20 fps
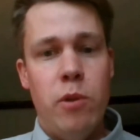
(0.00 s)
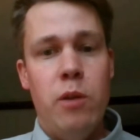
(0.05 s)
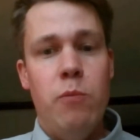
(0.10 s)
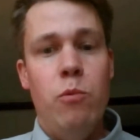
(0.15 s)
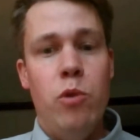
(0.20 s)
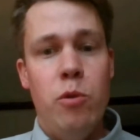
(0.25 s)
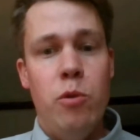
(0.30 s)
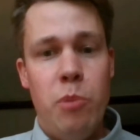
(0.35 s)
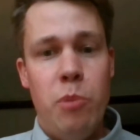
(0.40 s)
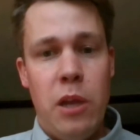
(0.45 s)
what
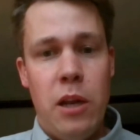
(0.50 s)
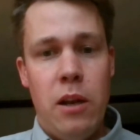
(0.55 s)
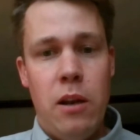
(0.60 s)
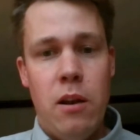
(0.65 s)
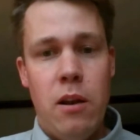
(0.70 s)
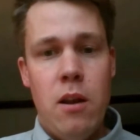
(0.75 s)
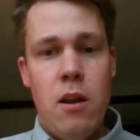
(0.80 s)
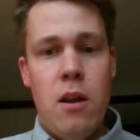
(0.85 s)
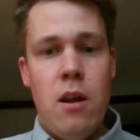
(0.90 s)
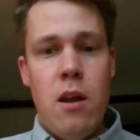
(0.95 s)
it would have
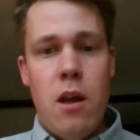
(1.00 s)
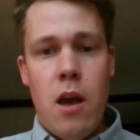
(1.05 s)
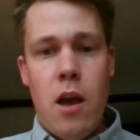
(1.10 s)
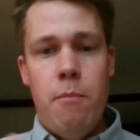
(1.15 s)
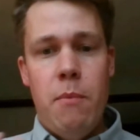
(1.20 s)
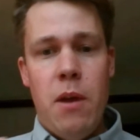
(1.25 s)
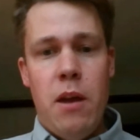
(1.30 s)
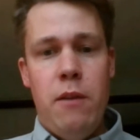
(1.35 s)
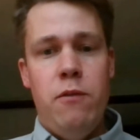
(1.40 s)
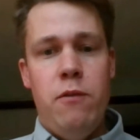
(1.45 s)
been
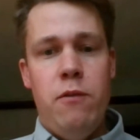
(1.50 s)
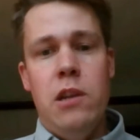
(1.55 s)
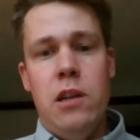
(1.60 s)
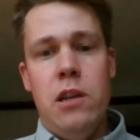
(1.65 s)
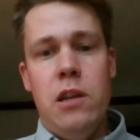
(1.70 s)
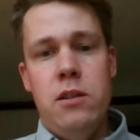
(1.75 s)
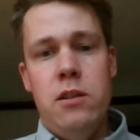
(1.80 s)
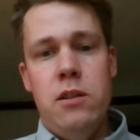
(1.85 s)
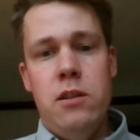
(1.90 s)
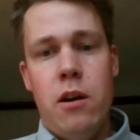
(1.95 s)
if you had
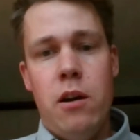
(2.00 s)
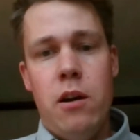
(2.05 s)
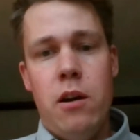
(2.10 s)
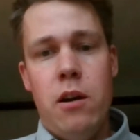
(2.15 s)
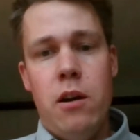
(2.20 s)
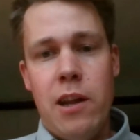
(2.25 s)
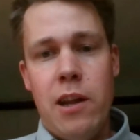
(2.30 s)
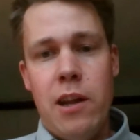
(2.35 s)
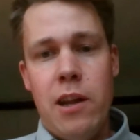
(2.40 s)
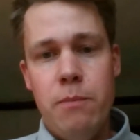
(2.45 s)
leased the car
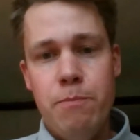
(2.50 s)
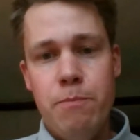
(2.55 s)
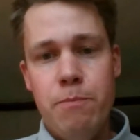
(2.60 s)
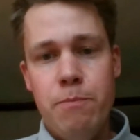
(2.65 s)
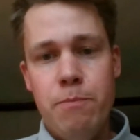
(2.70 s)
directly.